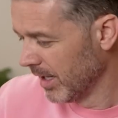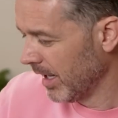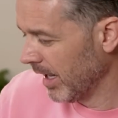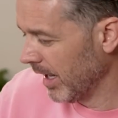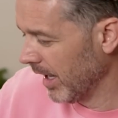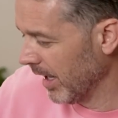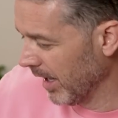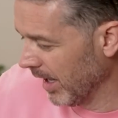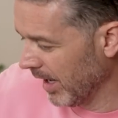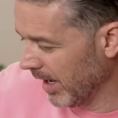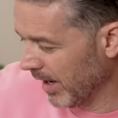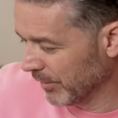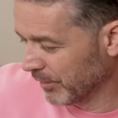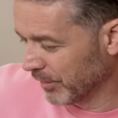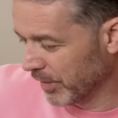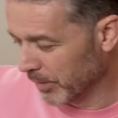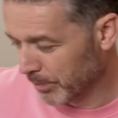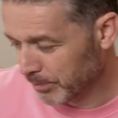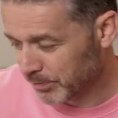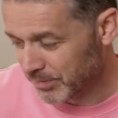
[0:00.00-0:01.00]
Uh, if
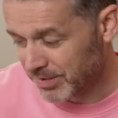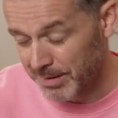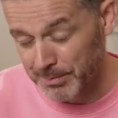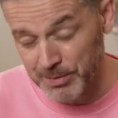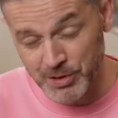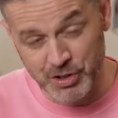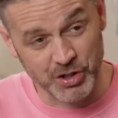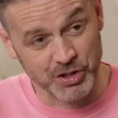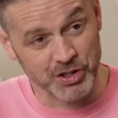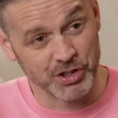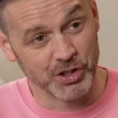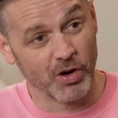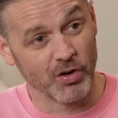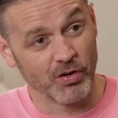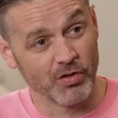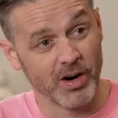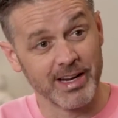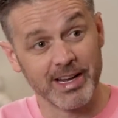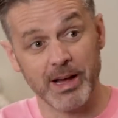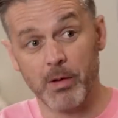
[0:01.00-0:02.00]
the temperature's not
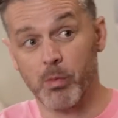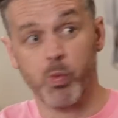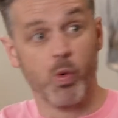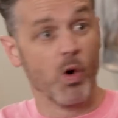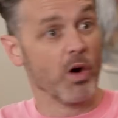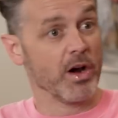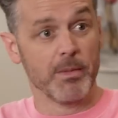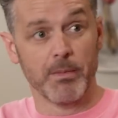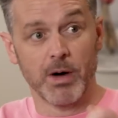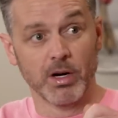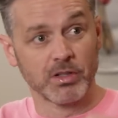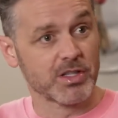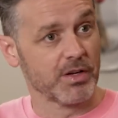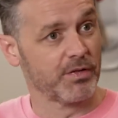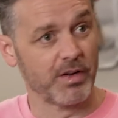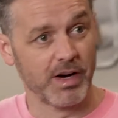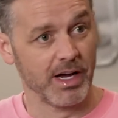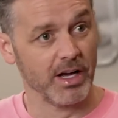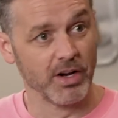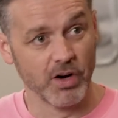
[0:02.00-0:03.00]
right, it won't
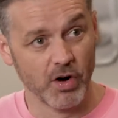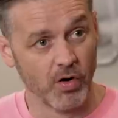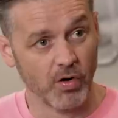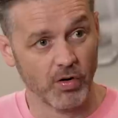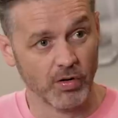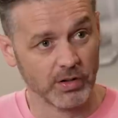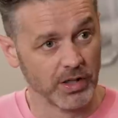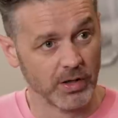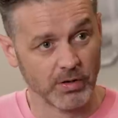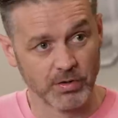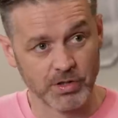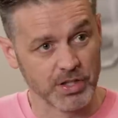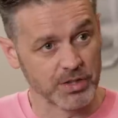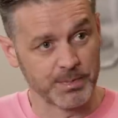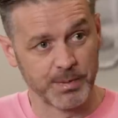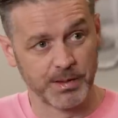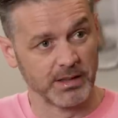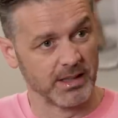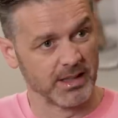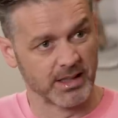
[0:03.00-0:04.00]
emulsify at all and it'll
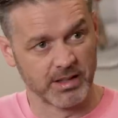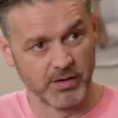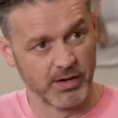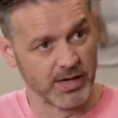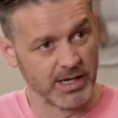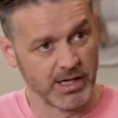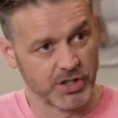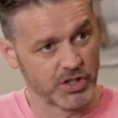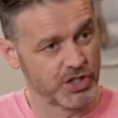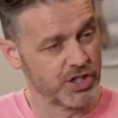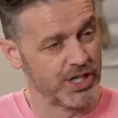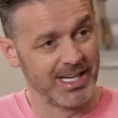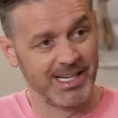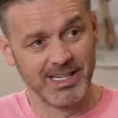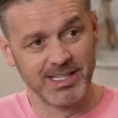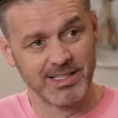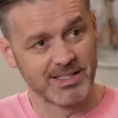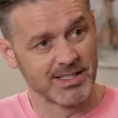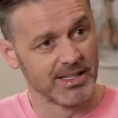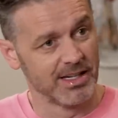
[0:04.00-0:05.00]
just be like grated
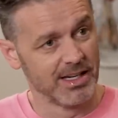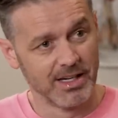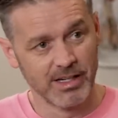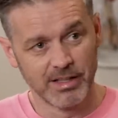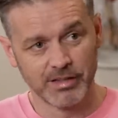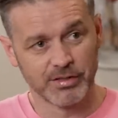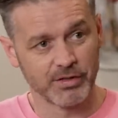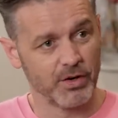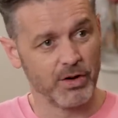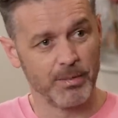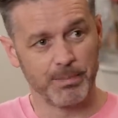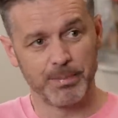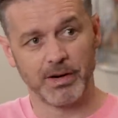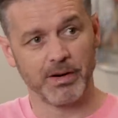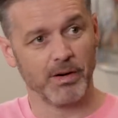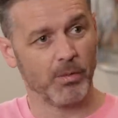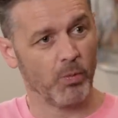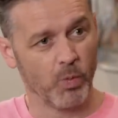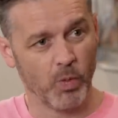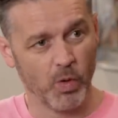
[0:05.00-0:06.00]
cheese through a bit
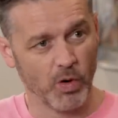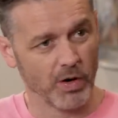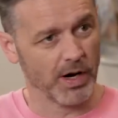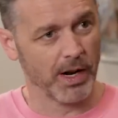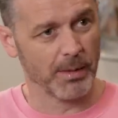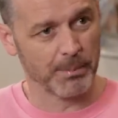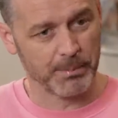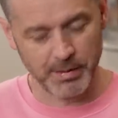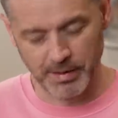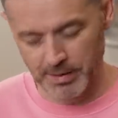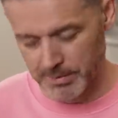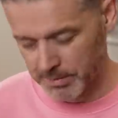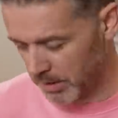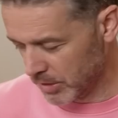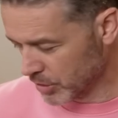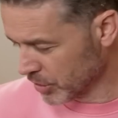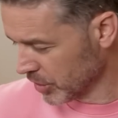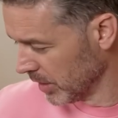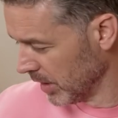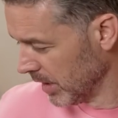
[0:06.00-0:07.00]
of water pretty
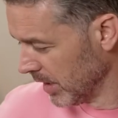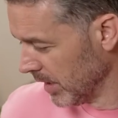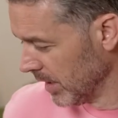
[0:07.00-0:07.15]
much.